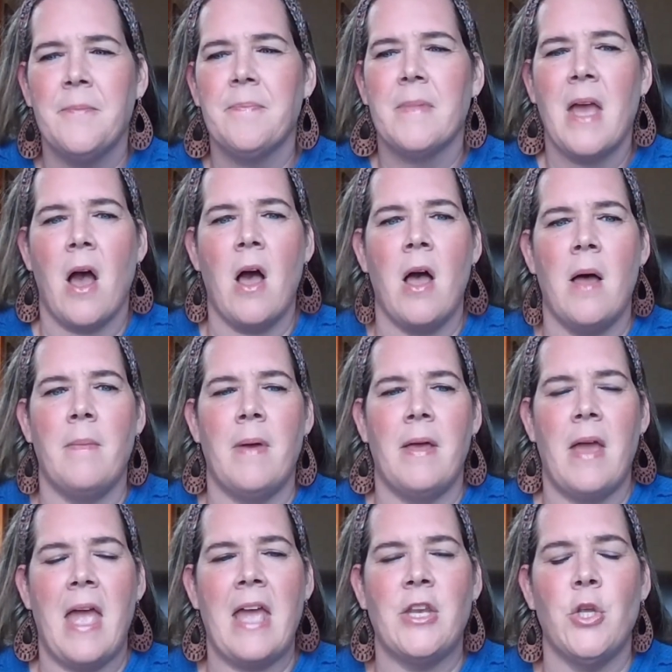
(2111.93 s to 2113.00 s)
And
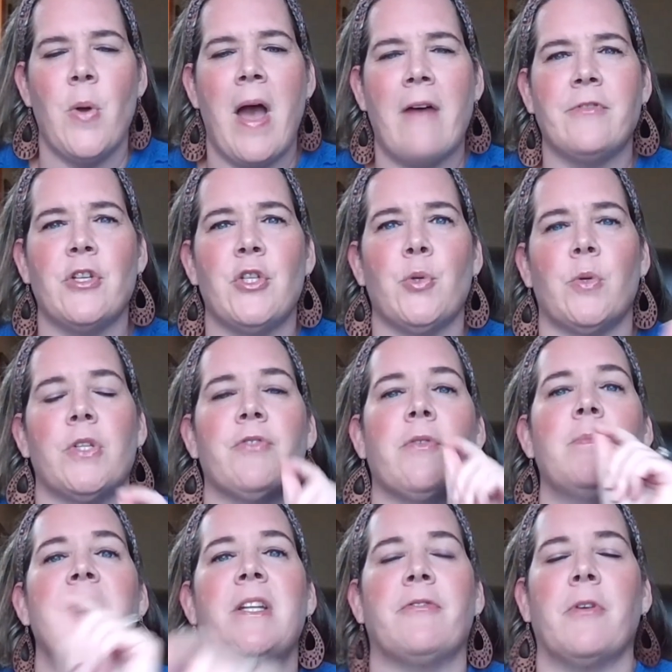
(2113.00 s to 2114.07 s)
you have to source from
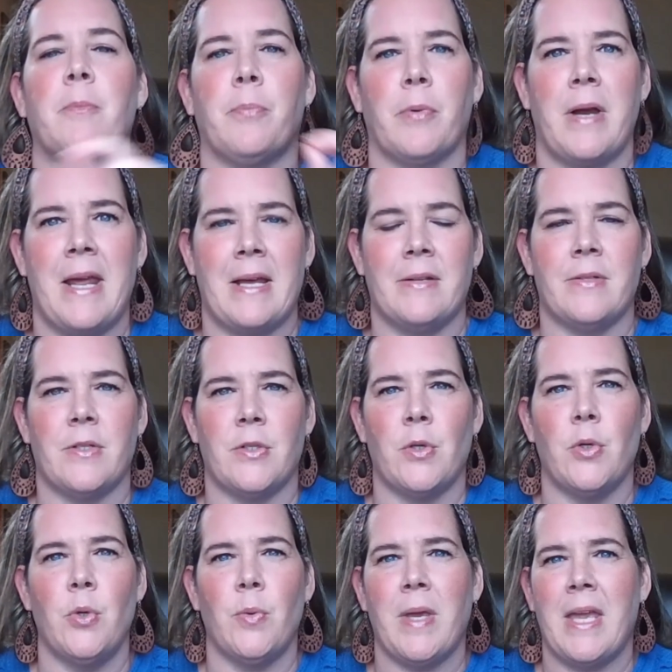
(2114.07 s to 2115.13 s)
different brands. So
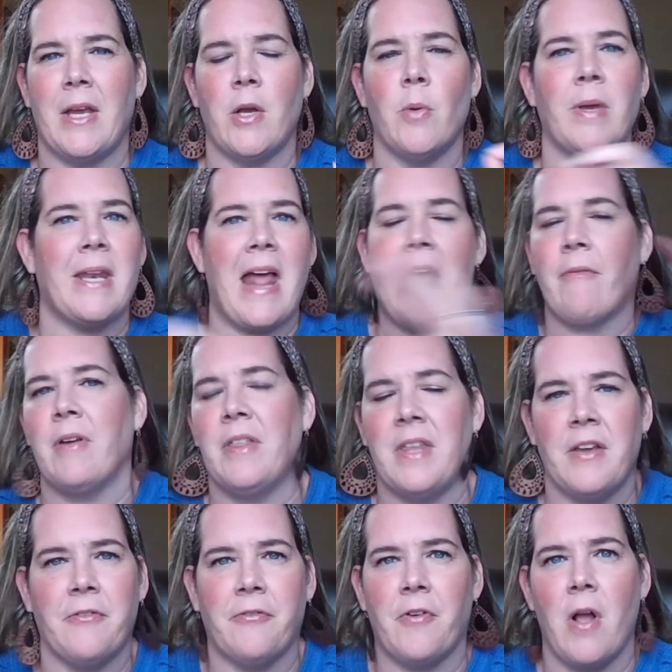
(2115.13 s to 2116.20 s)
you can't go get everything
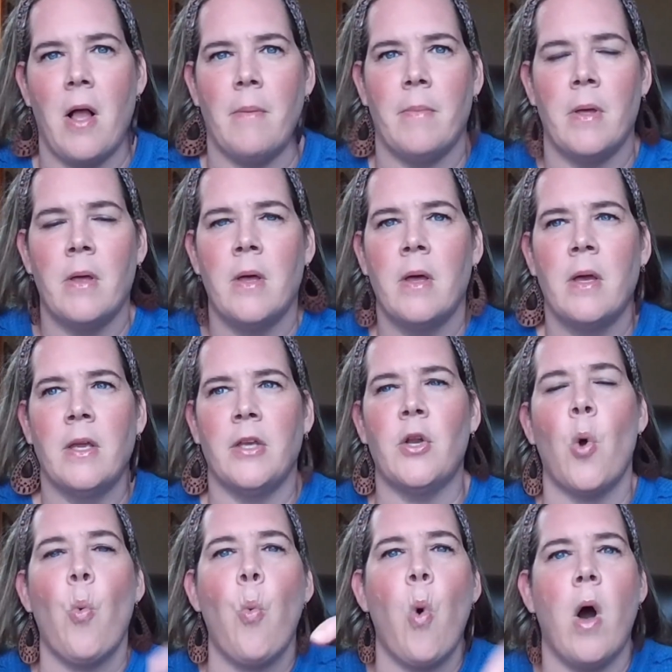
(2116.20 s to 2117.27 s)
from,
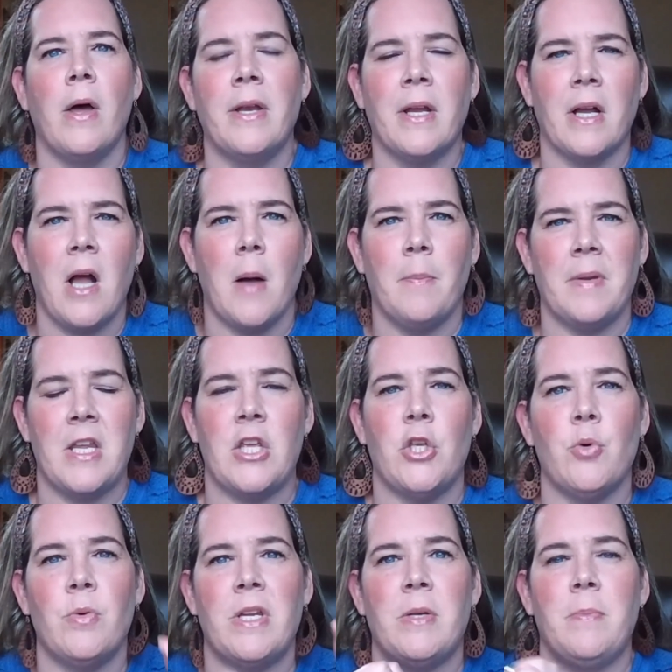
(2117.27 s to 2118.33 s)
one company. You
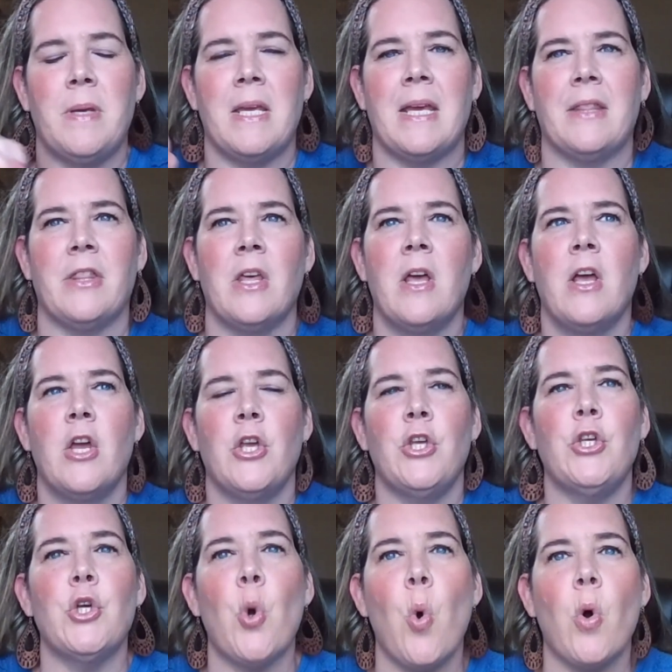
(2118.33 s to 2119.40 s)
need to be,
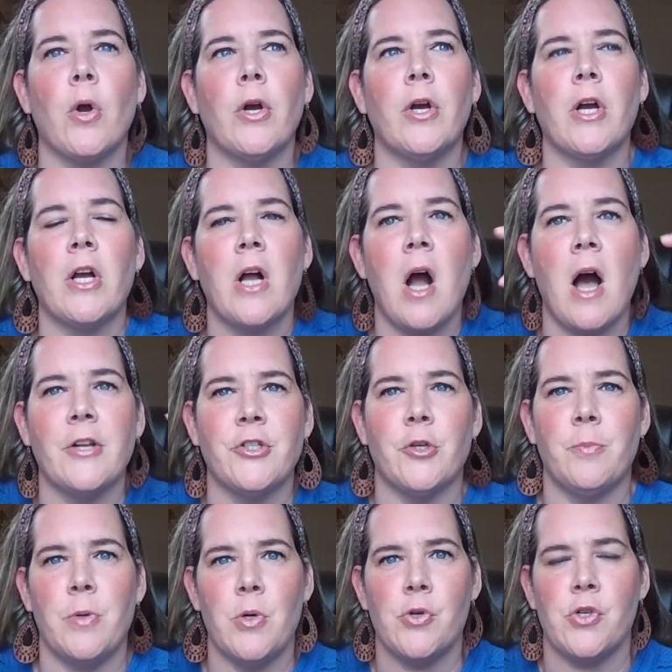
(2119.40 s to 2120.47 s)
your
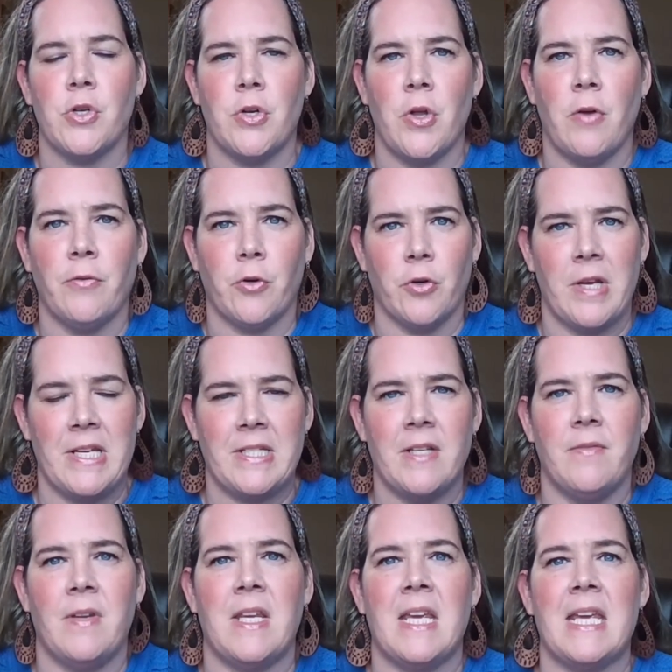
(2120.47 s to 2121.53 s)
contribution of
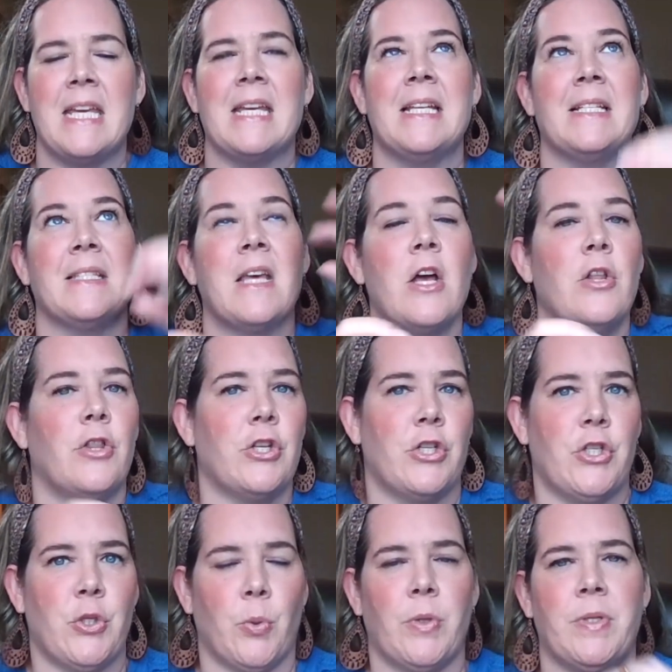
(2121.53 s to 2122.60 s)
creativity is the
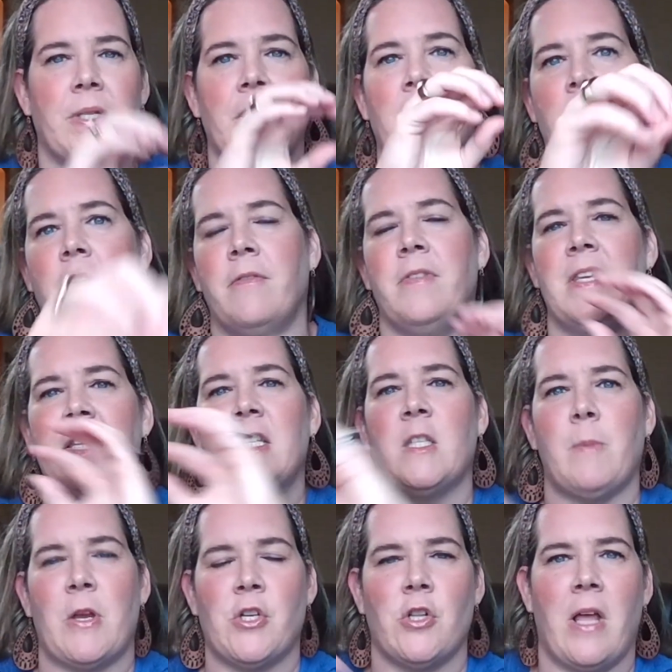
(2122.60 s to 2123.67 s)
sourcing of these
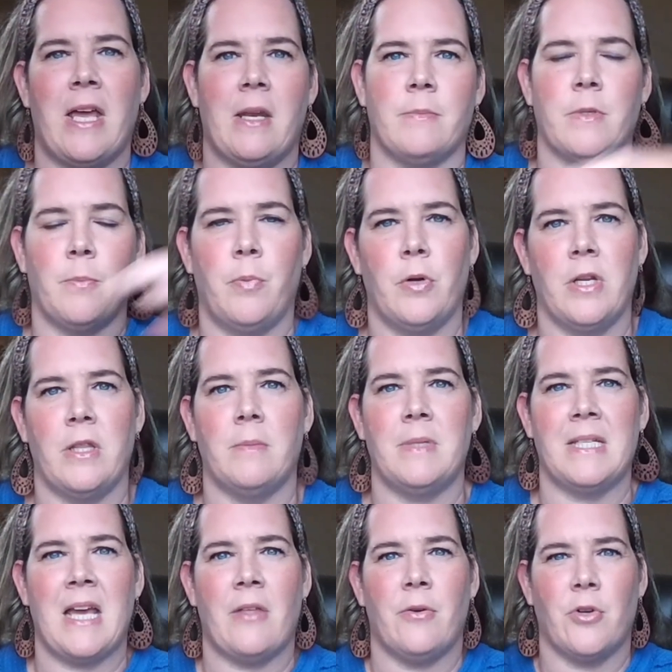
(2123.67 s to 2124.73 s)
special items and putting them
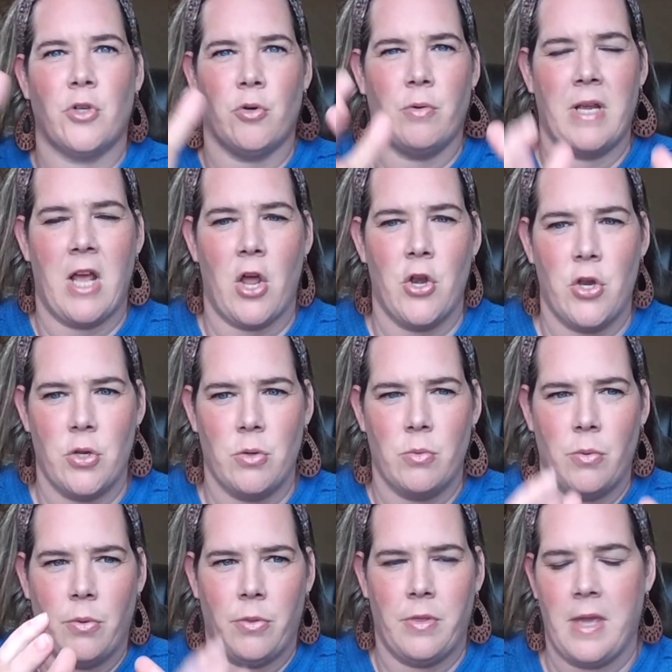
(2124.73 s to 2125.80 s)
together to create a new
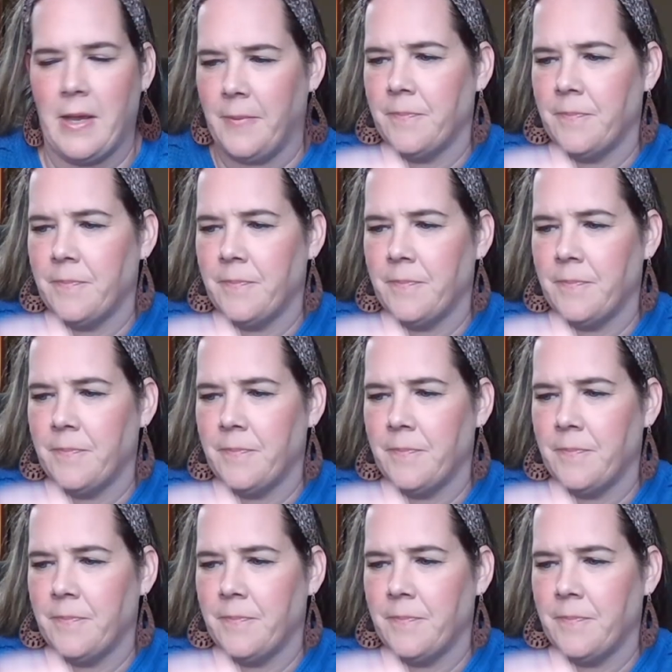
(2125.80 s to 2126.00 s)
thing.